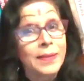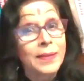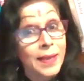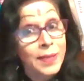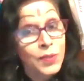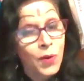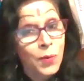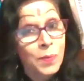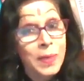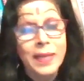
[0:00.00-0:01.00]
There are
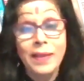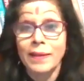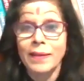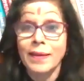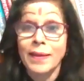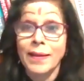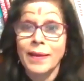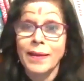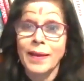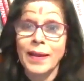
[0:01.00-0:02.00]
so many
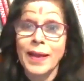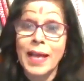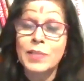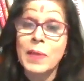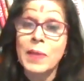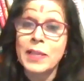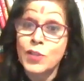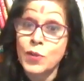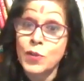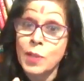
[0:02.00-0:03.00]
aspects.
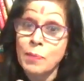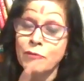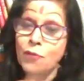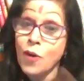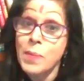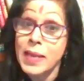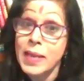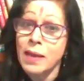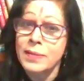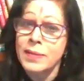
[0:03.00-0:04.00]
So the performing
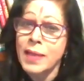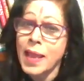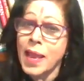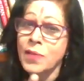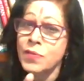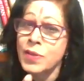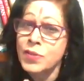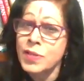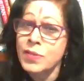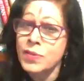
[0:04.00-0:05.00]
arts
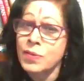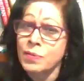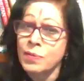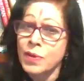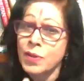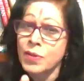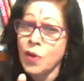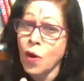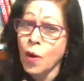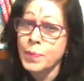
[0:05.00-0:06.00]
enriches you,
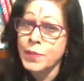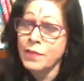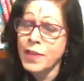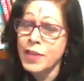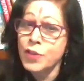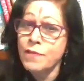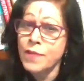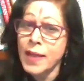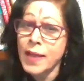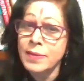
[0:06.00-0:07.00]
your observation
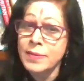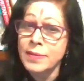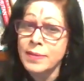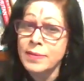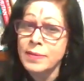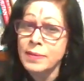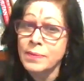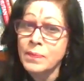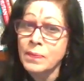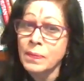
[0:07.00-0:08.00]
faculties,
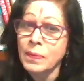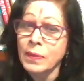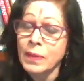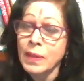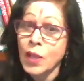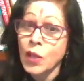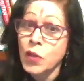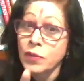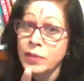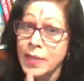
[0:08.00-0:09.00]

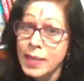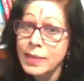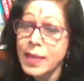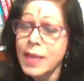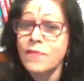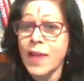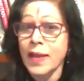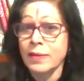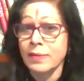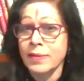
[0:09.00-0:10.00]
your thinking
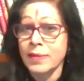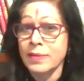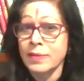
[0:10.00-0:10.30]
faculties